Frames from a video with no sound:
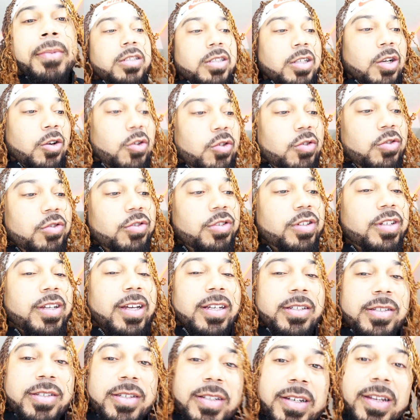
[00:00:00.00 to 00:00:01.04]
So
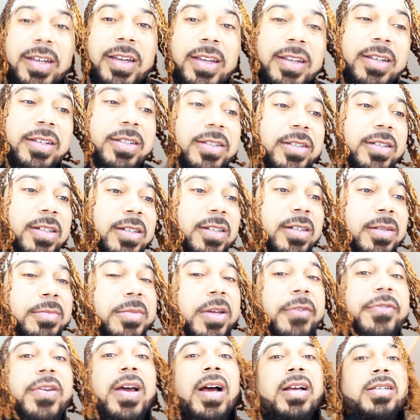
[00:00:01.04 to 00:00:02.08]
yesterday, um,
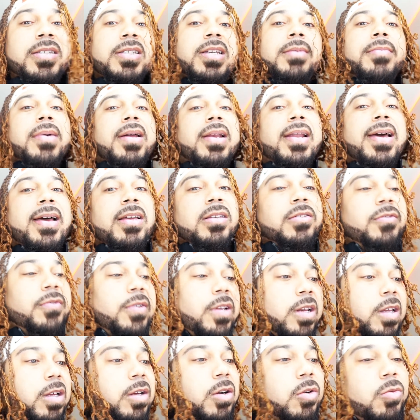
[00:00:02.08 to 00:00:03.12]
if y'all seen my last
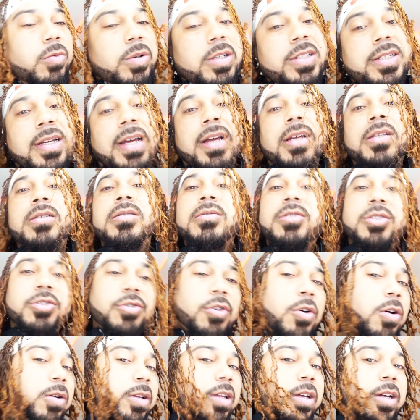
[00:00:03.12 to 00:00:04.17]
video, which I
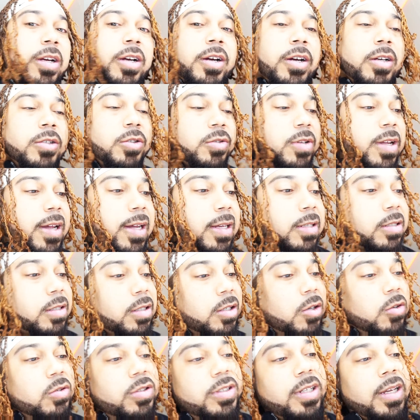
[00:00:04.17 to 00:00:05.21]
strongly encourage you guys
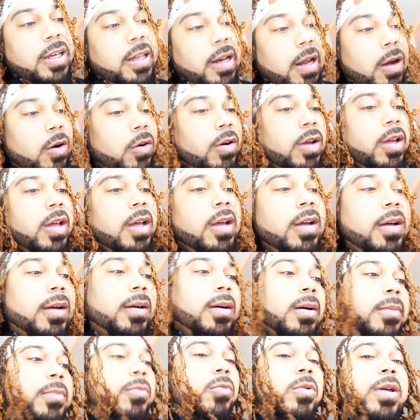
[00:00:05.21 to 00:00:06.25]
to go check it out,
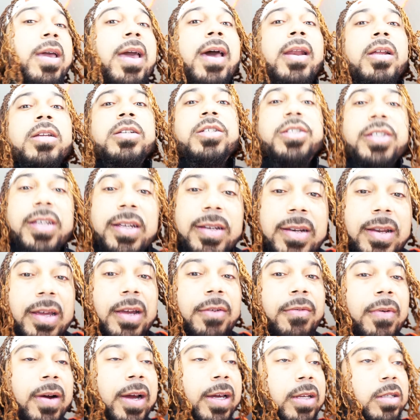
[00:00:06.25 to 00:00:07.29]
um, we had a cheat
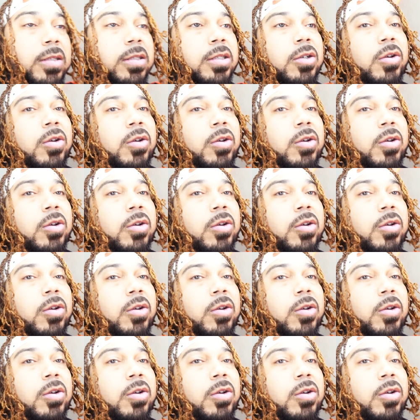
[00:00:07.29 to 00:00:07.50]
day, right?